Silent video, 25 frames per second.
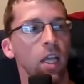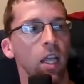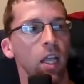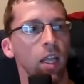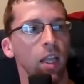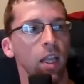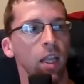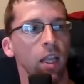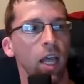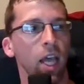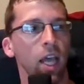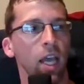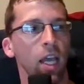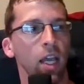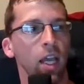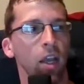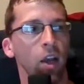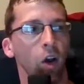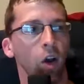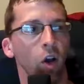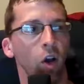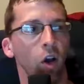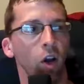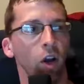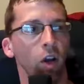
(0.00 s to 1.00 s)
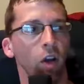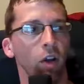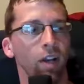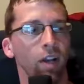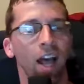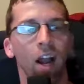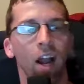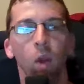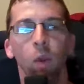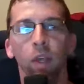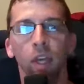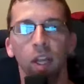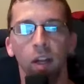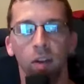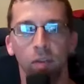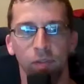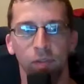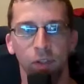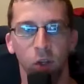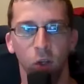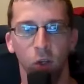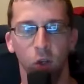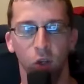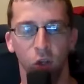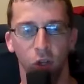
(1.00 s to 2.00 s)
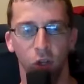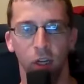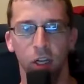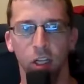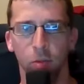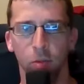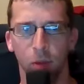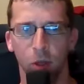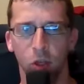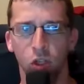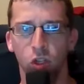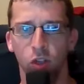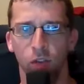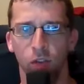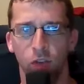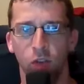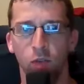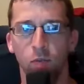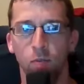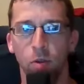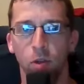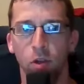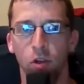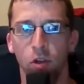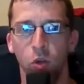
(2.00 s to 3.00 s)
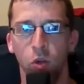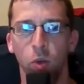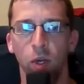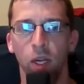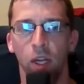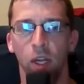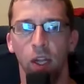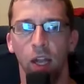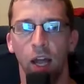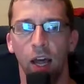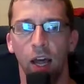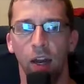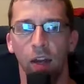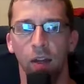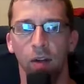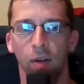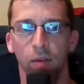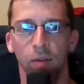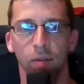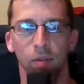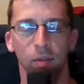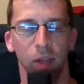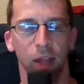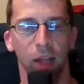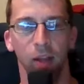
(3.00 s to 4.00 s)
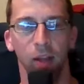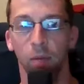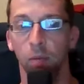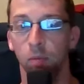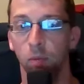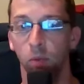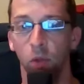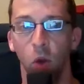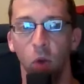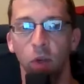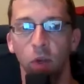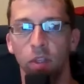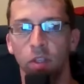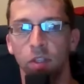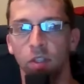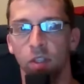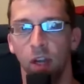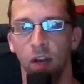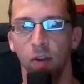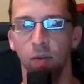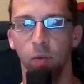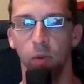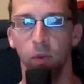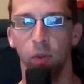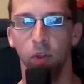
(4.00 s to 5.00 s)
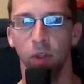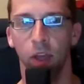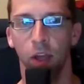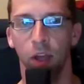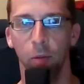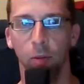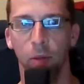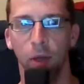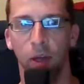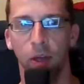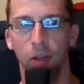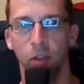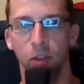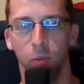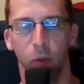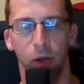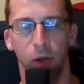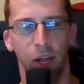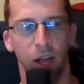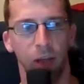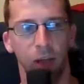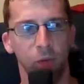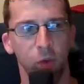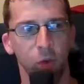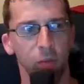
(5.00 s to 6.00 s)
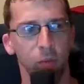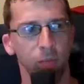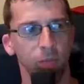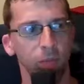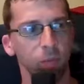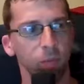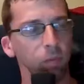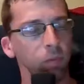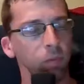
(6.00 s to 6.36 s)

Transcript: they are not only going to feel good, especially if you've been doing a lot of like loaded stuff with kettlebells and what have you.